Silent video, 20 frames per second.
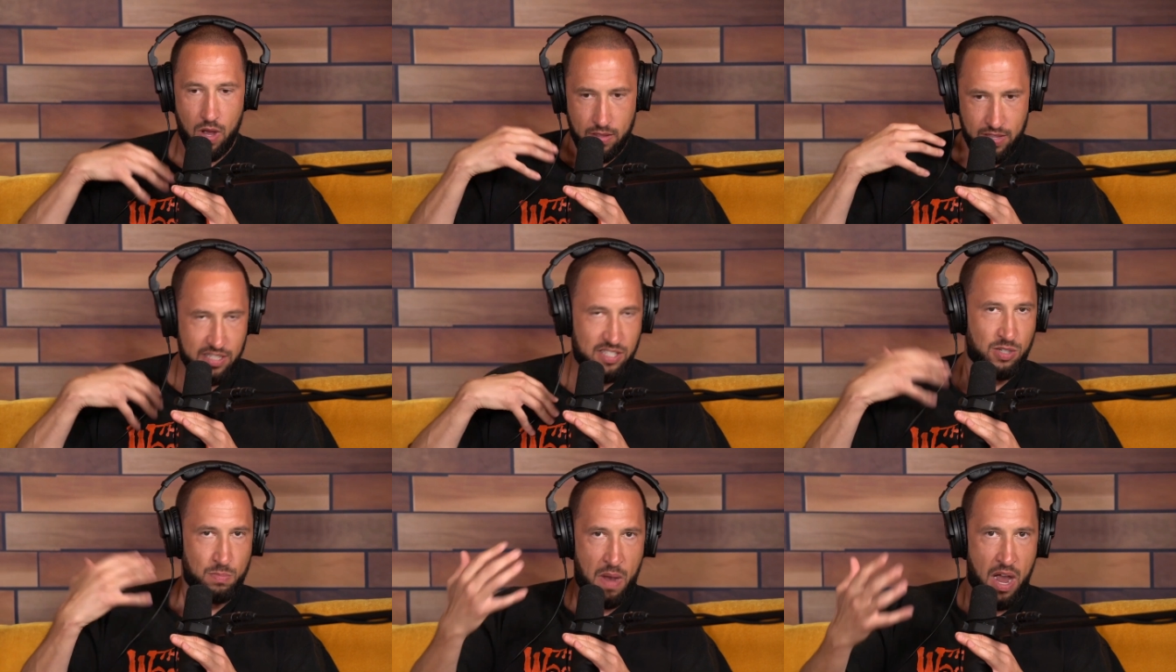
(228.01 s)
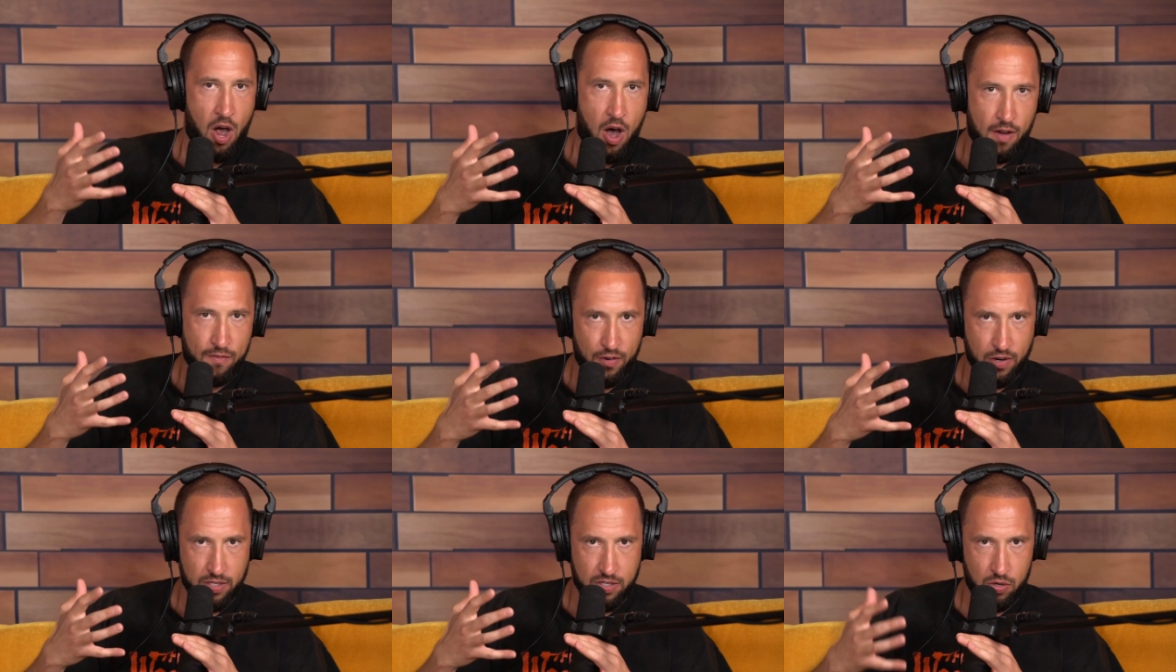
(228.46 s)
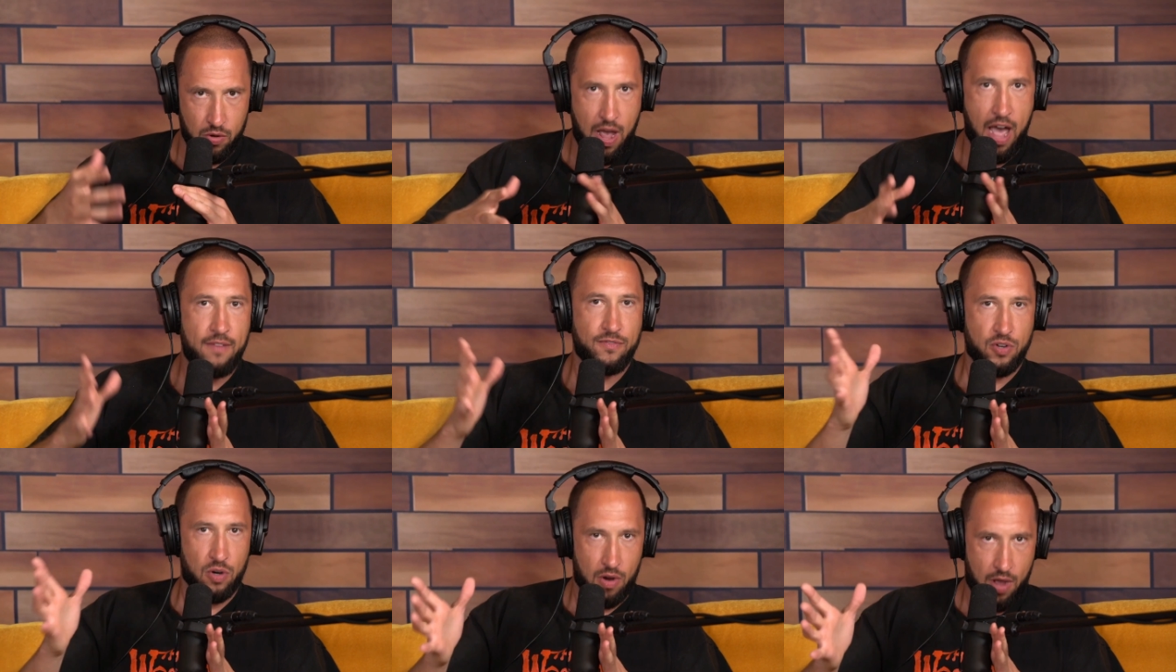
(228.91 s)
this is my offer to
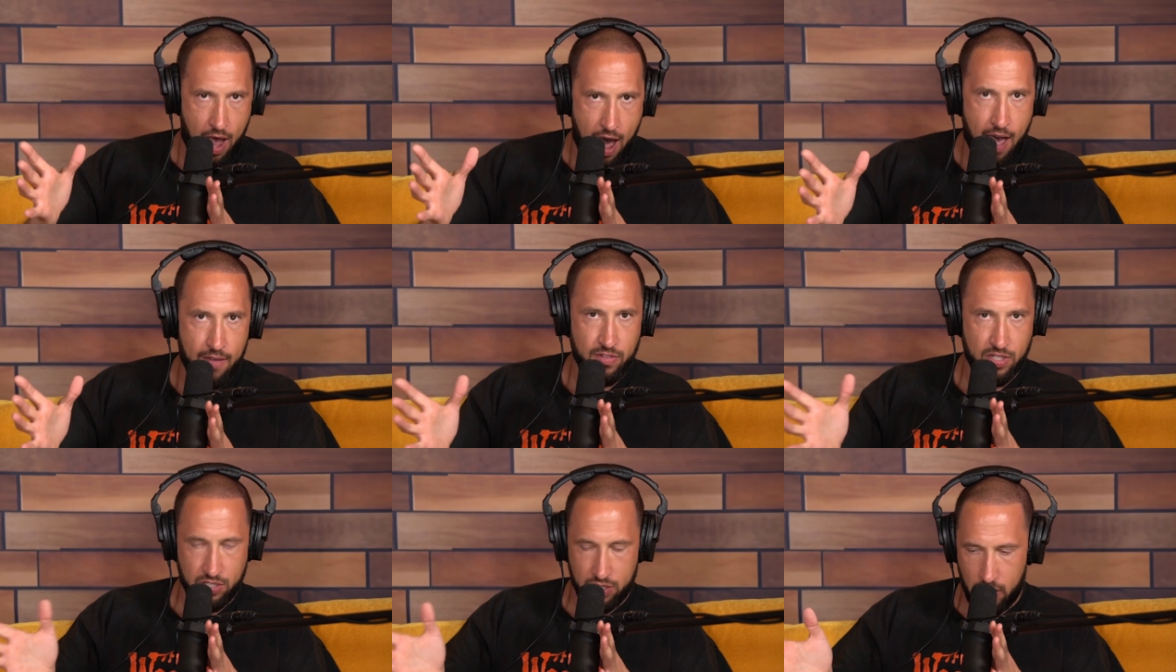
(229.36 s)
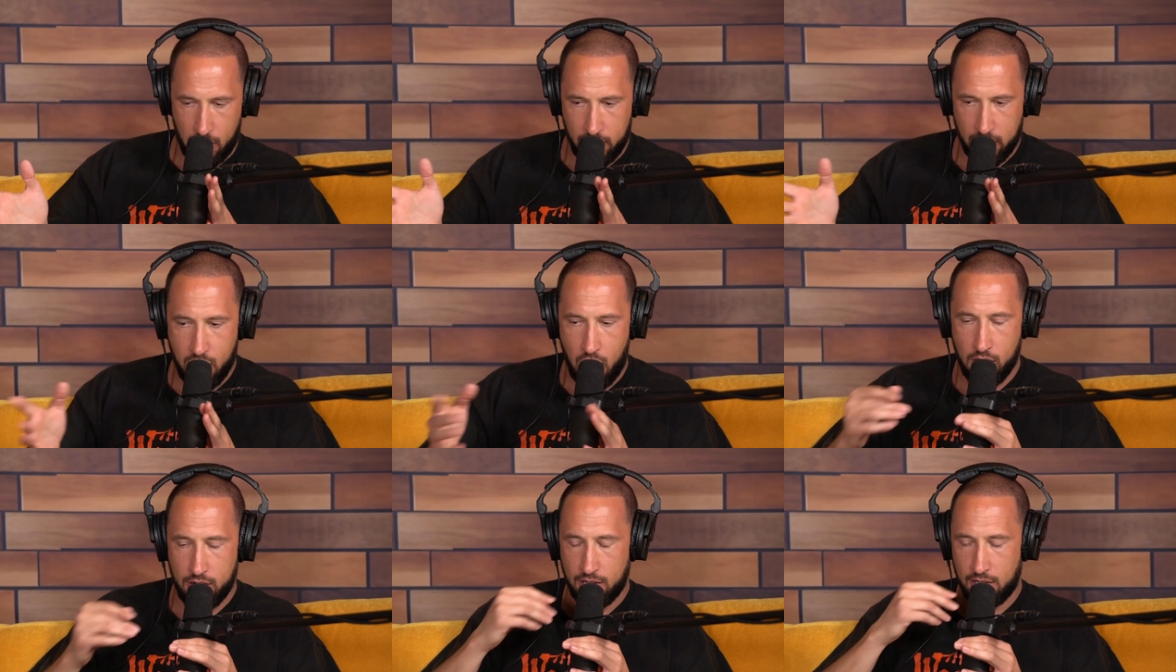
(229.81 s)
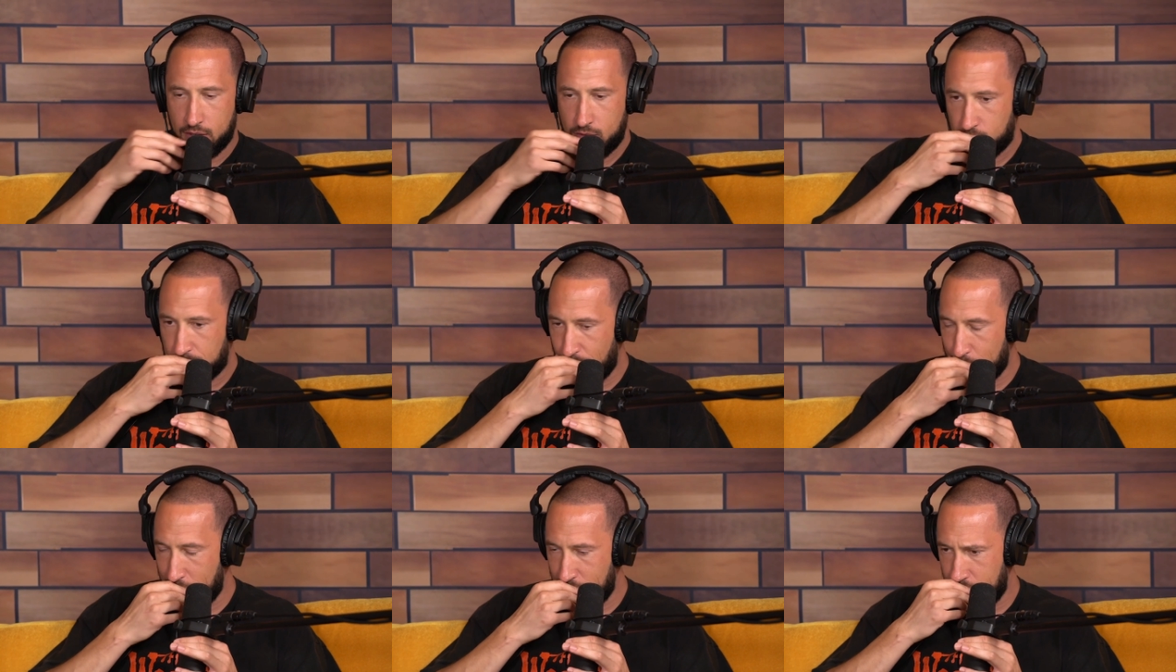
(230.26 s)
after obviously already cutting
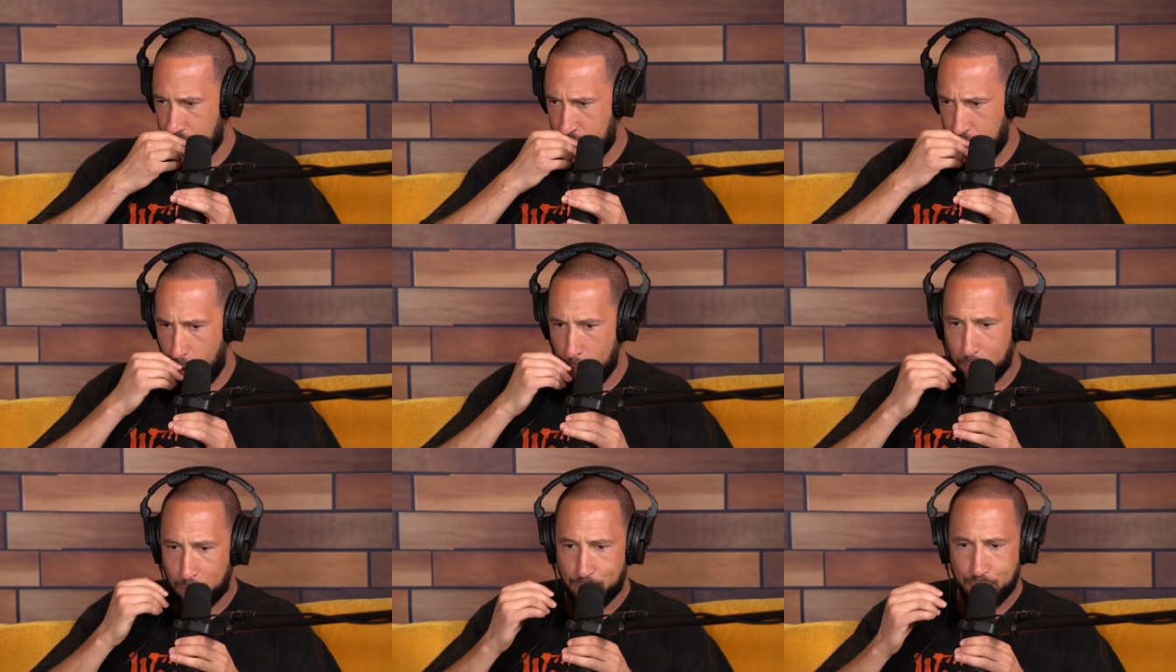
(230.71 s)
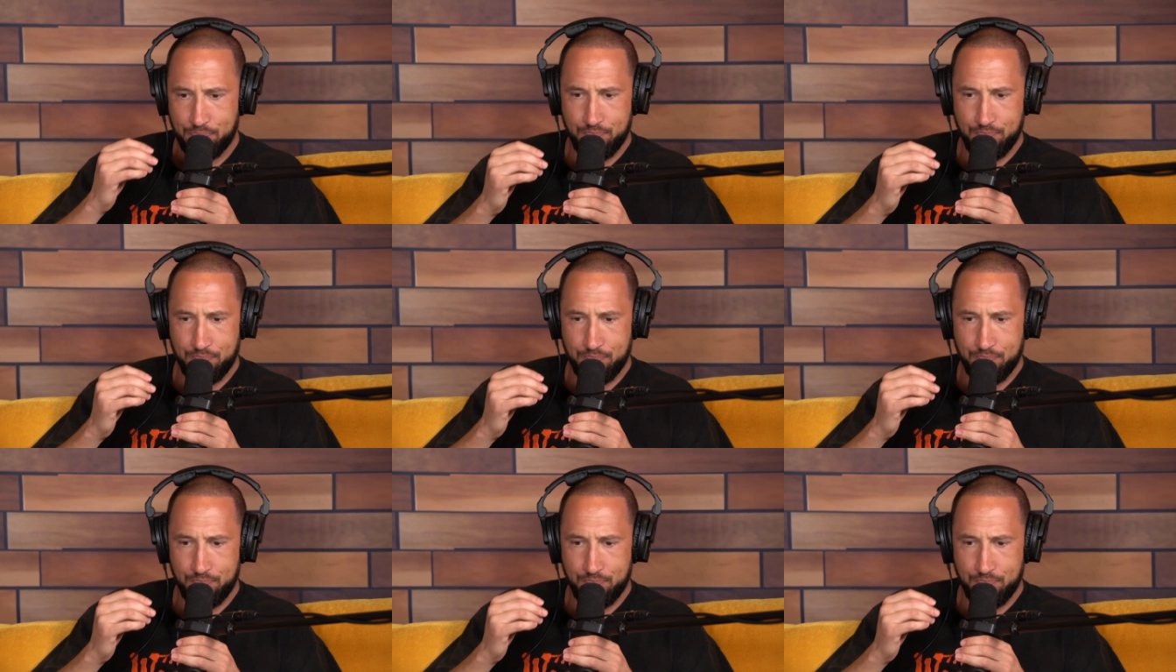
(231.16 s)
from the video,